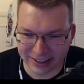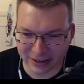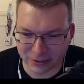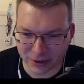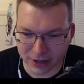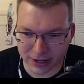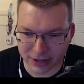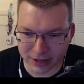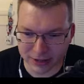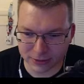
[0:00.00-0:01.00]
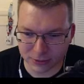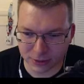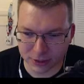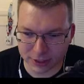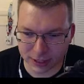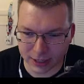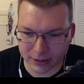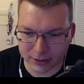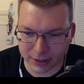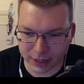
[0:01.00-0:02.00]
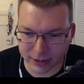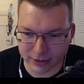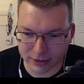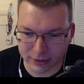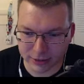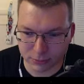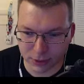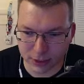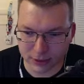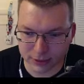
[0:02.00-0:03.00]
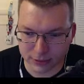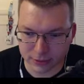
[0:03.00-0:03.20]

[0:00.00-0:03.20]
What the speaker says: Alright. We're on 10 seconds, minutes.